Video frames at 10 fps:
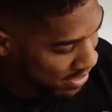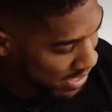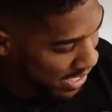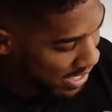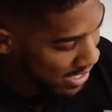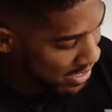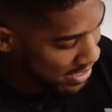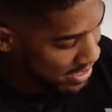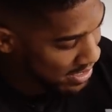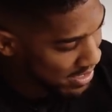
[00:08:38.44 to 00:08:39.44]
there
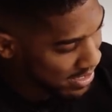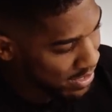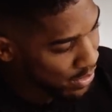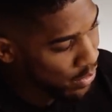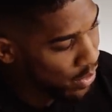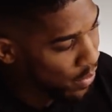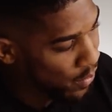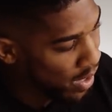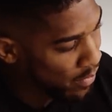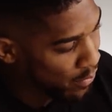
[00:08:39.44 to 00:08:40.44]
is
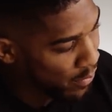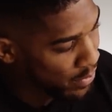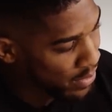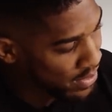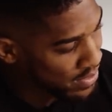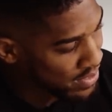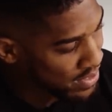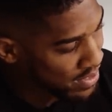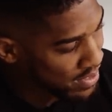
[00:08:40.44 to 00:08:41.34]
no other focus.